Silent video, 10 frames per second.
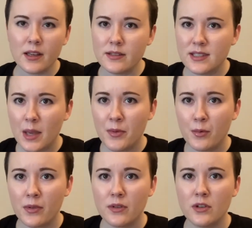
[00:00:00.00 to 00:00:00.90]
depth
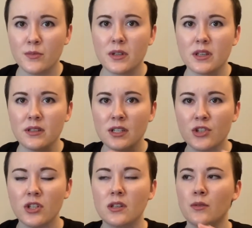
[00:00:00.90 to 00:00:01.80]
with the human
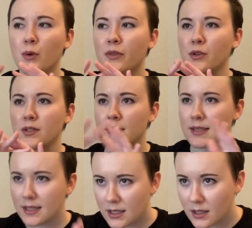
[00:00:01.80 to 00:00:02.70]
condition and what they're
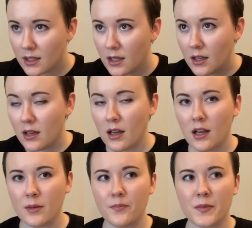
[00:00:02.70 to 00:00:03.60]
seeing.
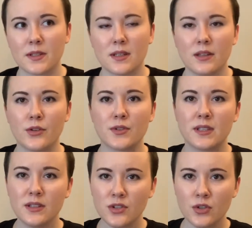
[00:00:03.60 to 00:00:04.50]
Because again, they're
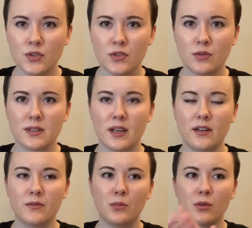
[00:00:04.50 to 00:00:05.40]
sensors, so it's kind
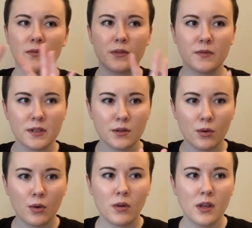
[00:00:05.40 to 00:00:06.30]
of more of the
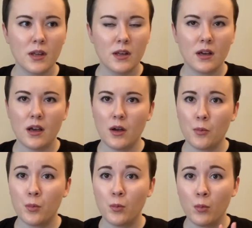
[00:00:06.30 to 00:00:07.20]
physical
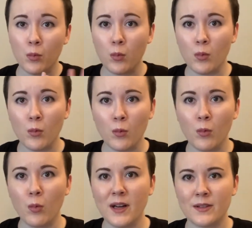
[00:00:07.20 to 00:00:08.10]

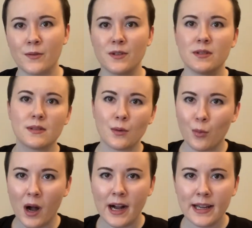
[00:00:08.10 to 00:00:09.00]
what versus the
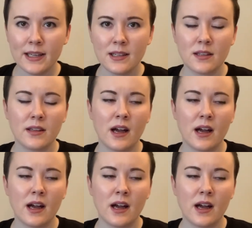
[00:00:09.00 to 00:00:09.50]
why. And then the